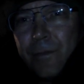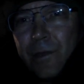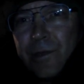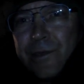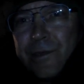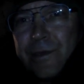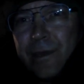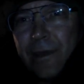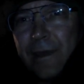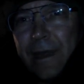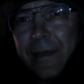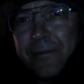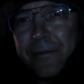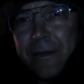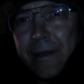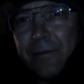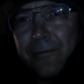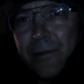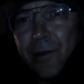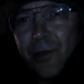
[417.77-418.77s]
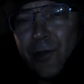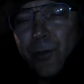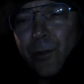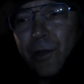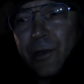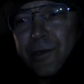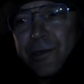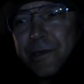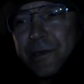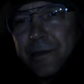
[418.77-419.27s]
hand rod and one to the
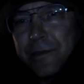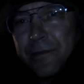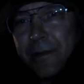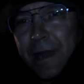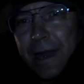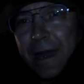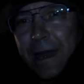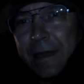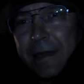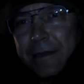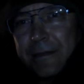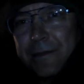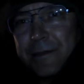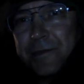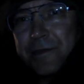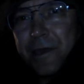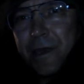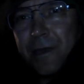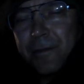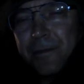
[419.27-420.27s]
right. So there were